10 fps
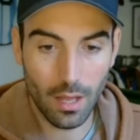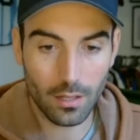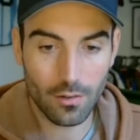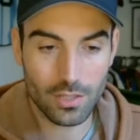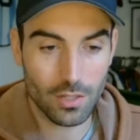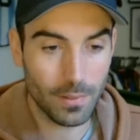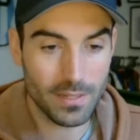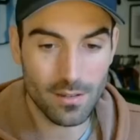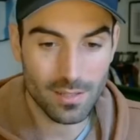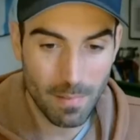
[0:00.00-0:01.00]
Christian,
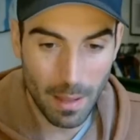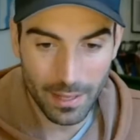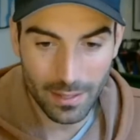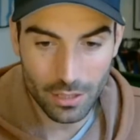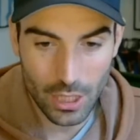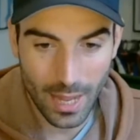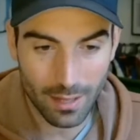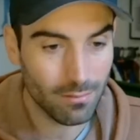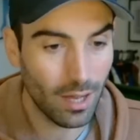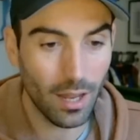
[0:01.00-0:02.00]
please no spamming in the
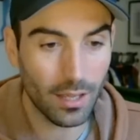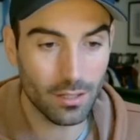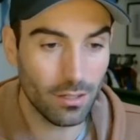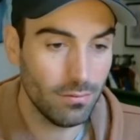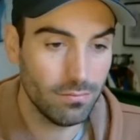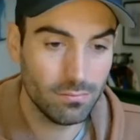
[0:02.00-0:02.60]
chat. I like Kulu.